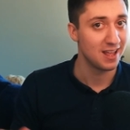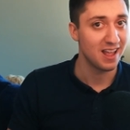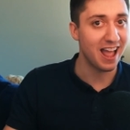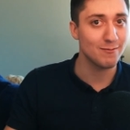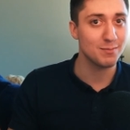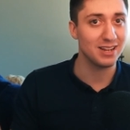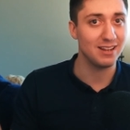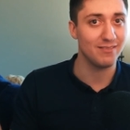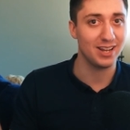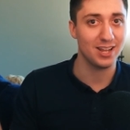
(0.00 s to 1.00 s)
I've been
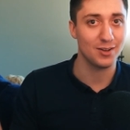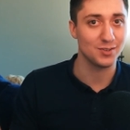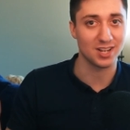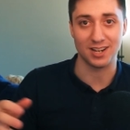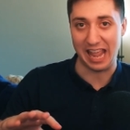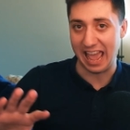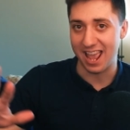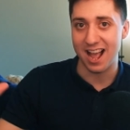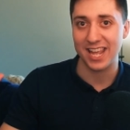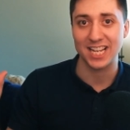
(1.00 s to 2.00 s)
making videos on A
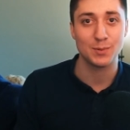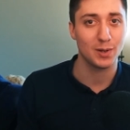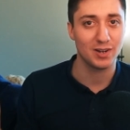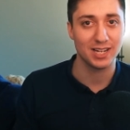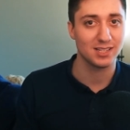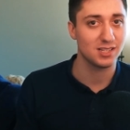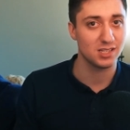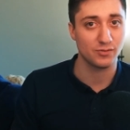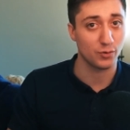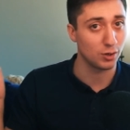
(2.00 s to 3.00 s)
I
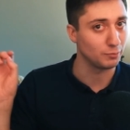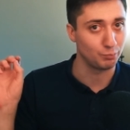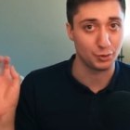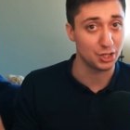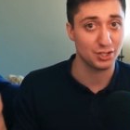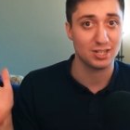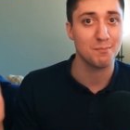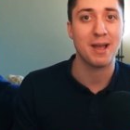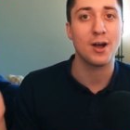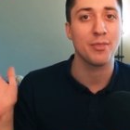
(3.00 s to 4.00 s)
experiences for just
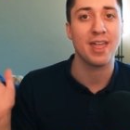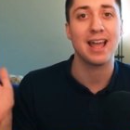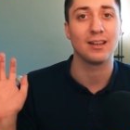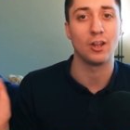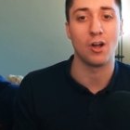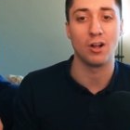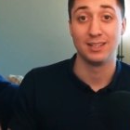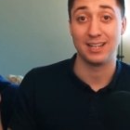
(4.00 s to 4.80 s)
about that long,